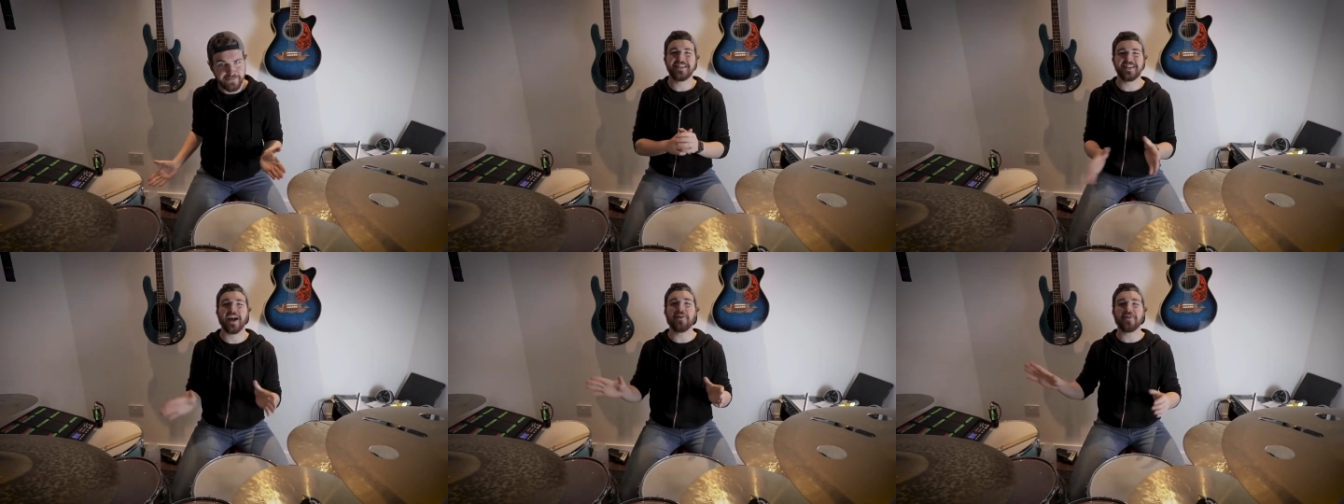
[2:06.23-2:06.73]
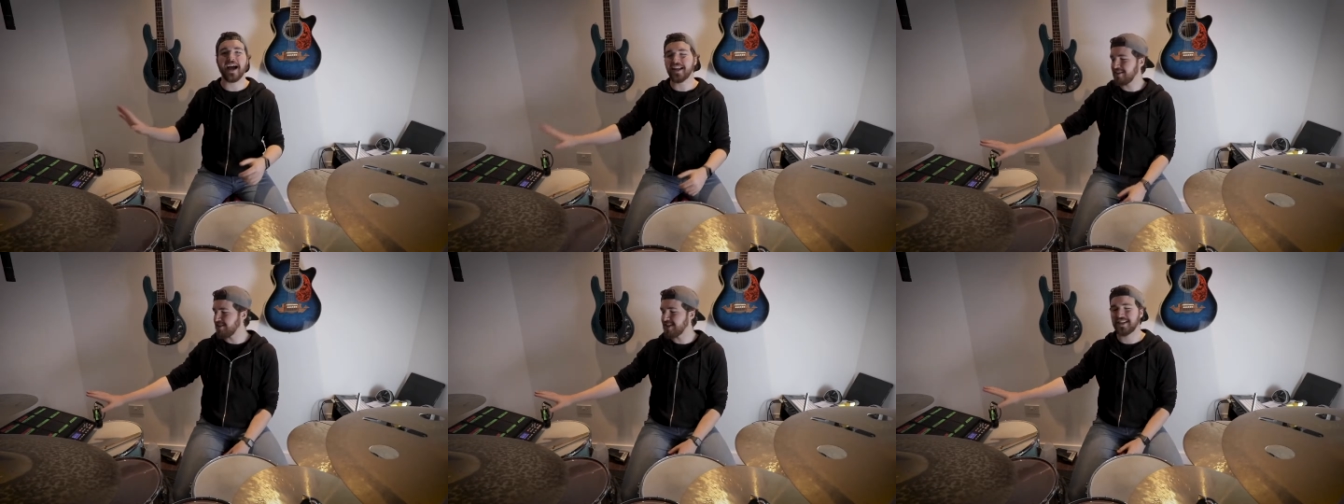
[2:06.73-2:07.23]
So,
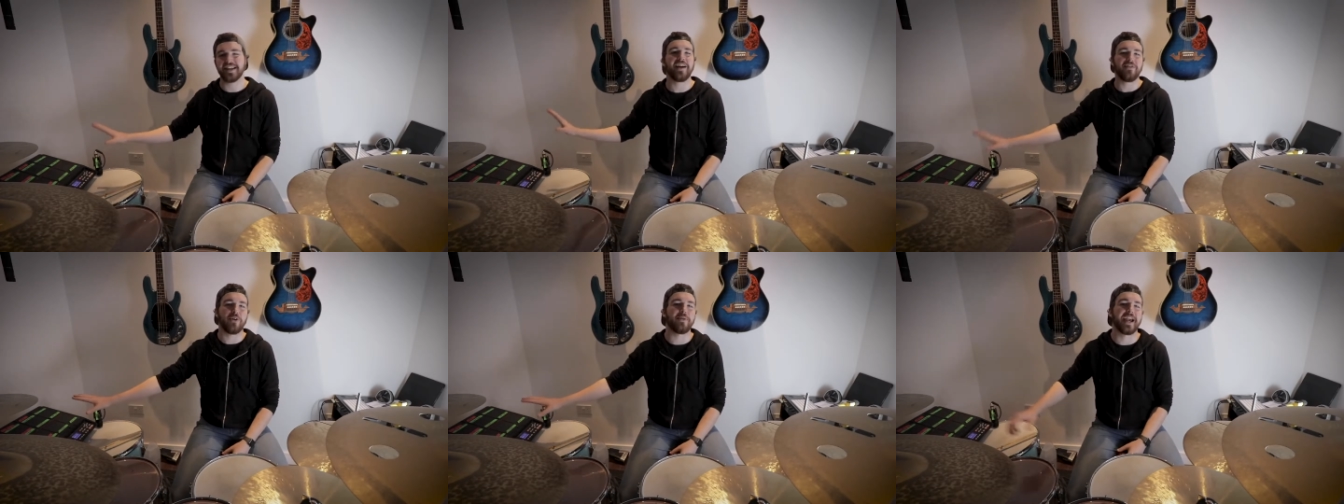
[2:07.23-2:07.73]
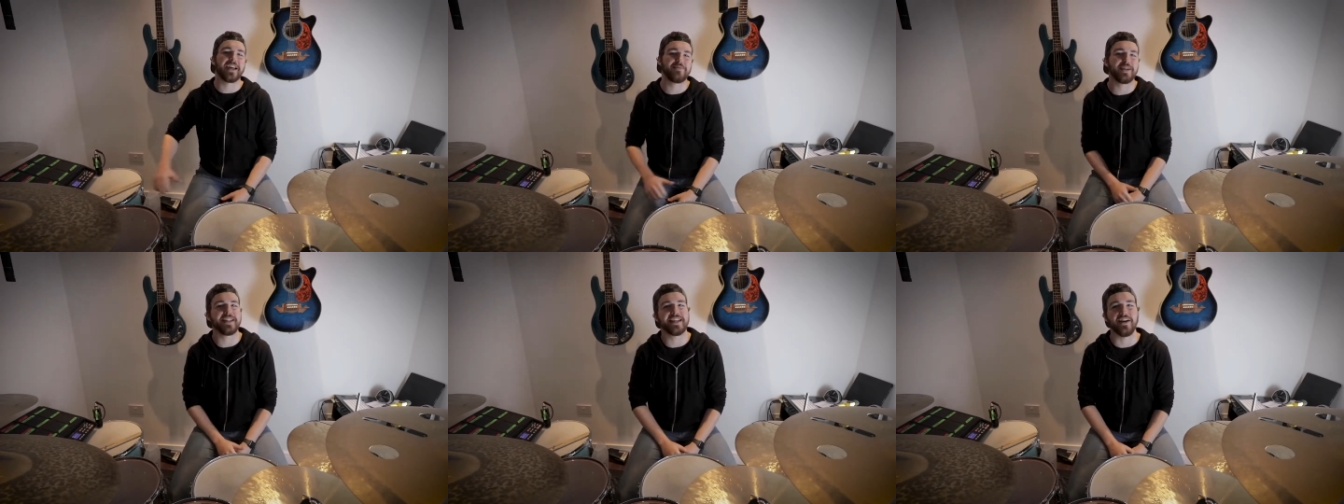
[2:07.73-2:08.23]
as you can see, I've got my S
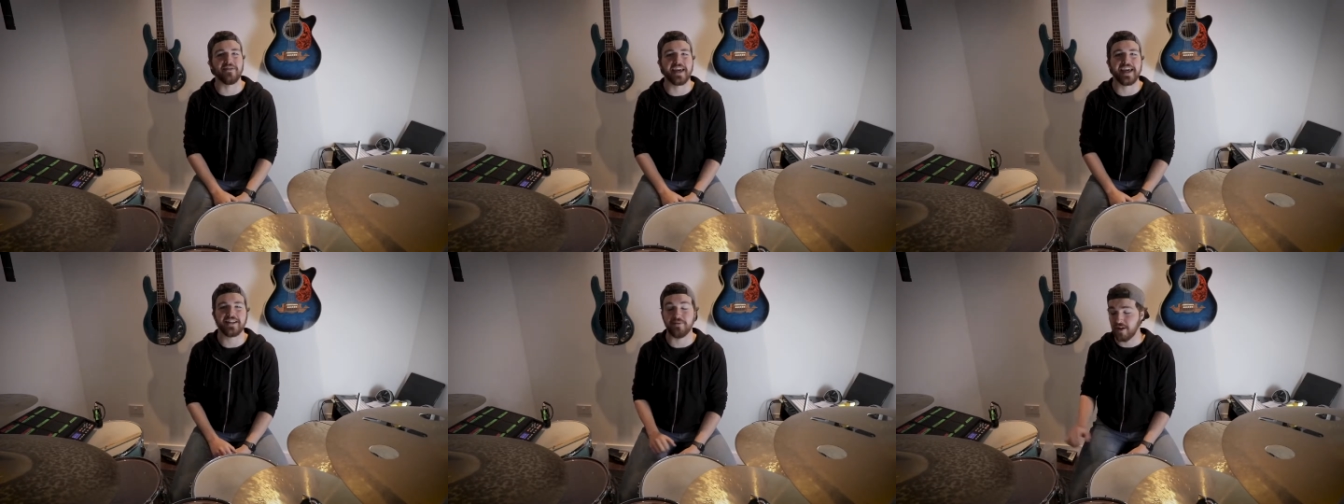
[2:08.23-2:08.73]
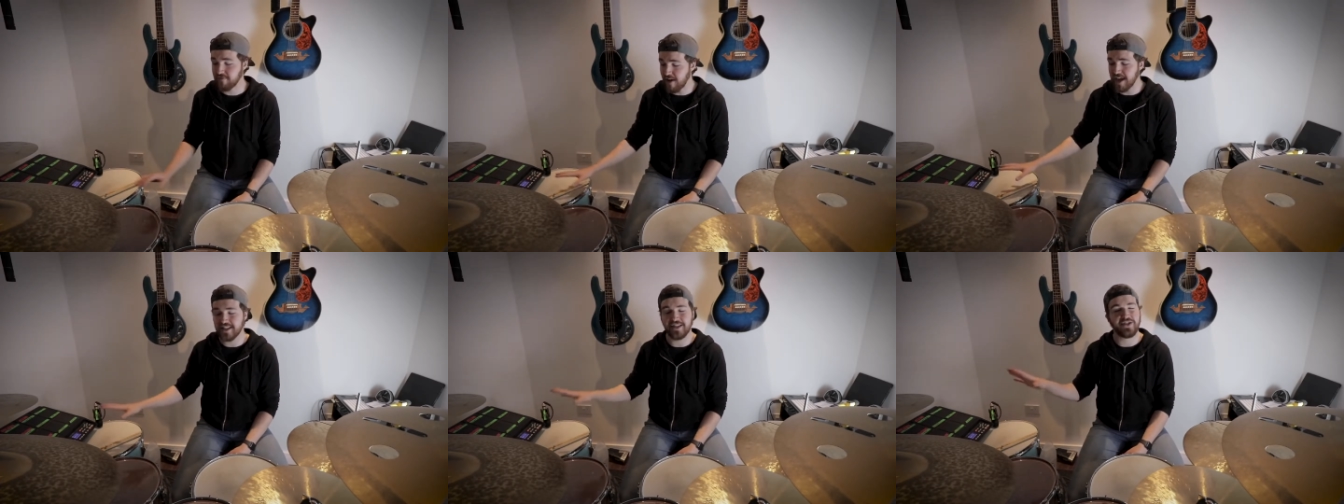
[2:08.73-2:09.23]
P D over here to my
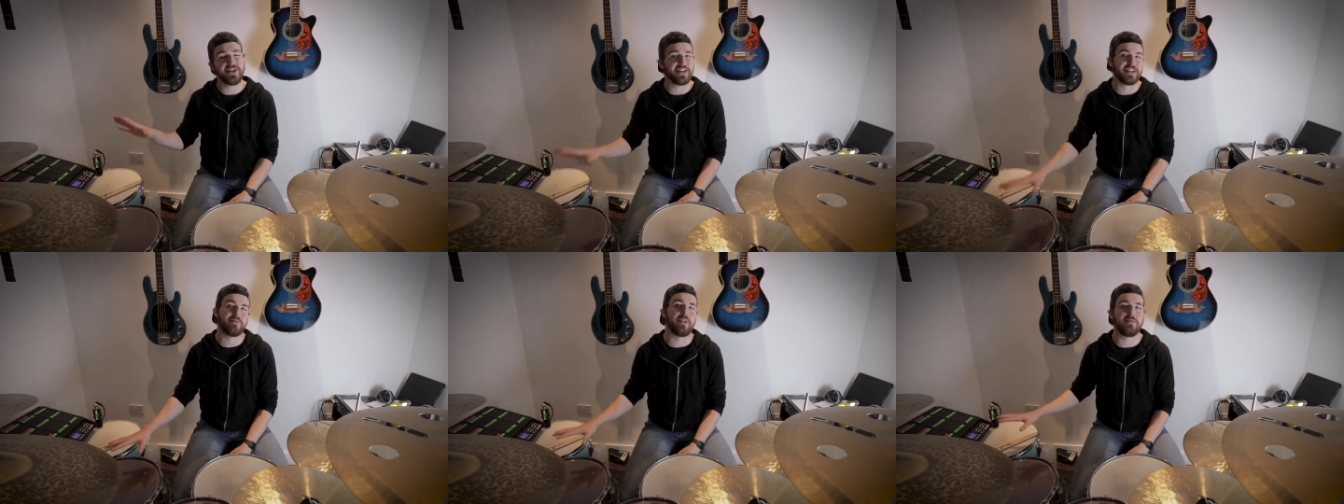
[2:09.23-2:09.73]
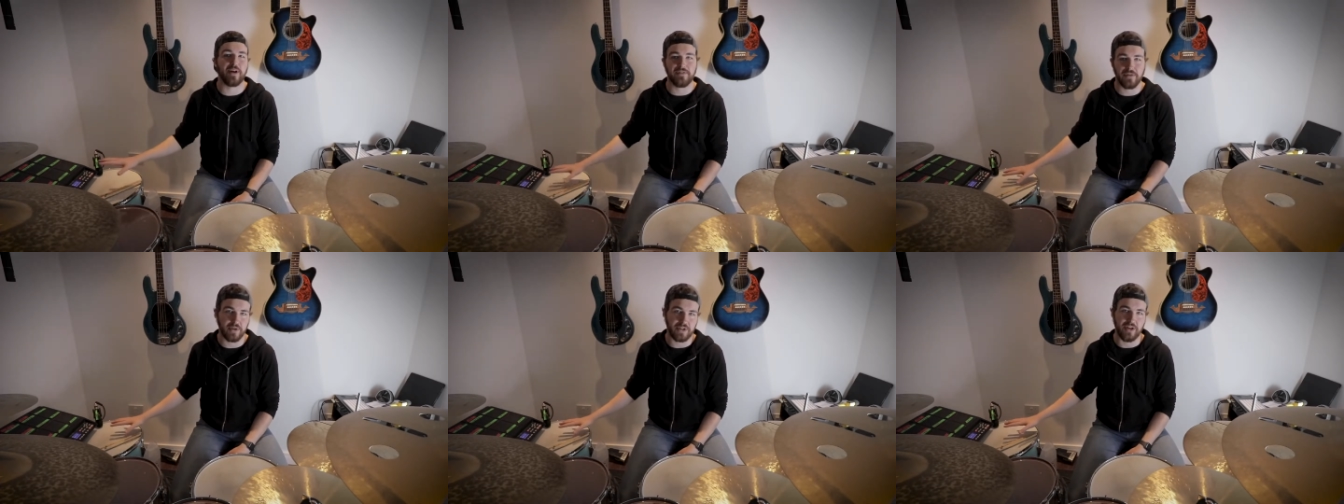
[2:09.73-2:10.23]
right, just above my
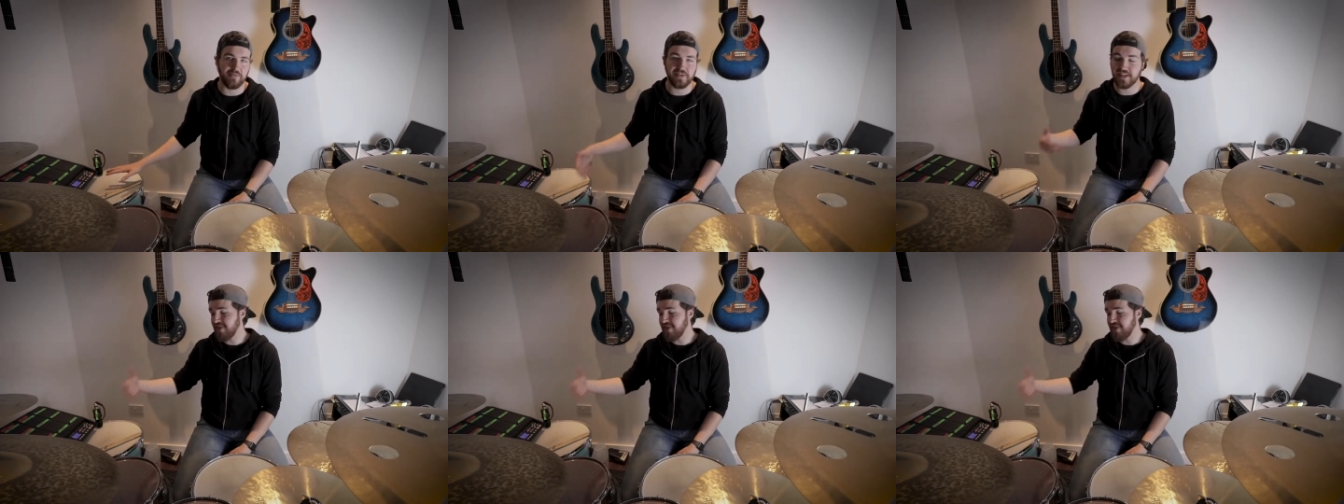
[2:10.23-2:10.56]
floor toms.